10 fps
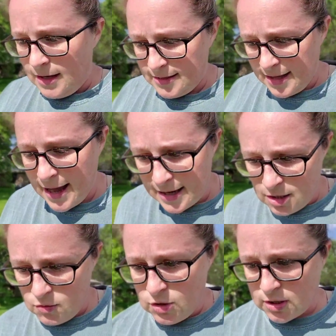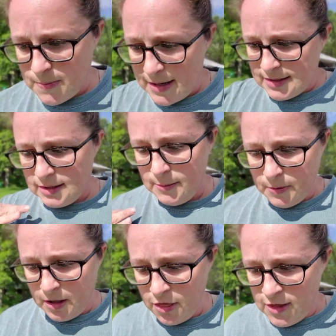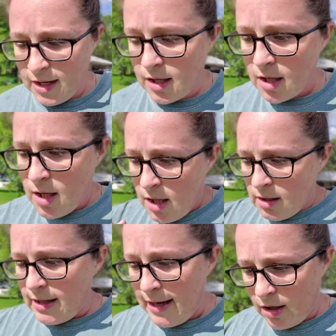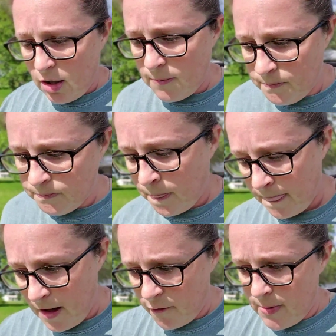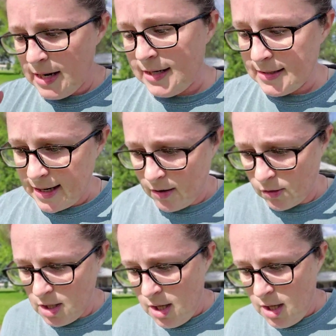that. You just basically put a thick layer of bedding down,